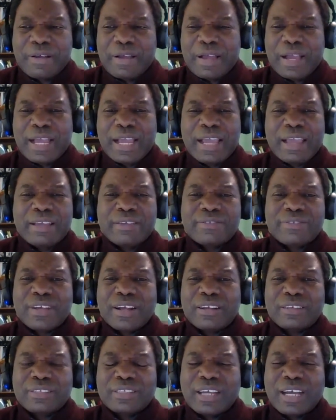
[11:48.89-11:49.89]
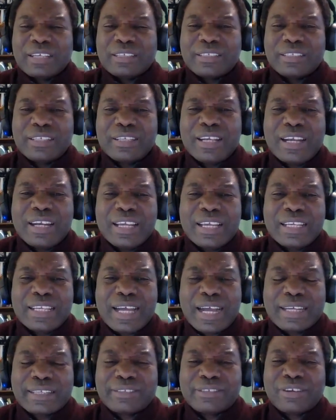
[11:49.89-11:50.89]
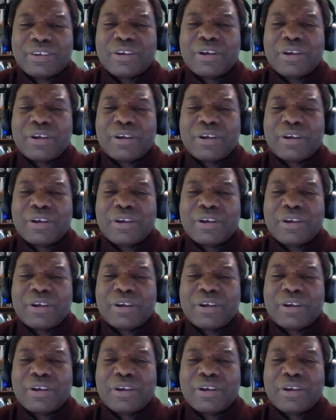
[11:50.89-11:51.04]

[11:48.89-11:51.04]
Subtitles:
It tells us clearly that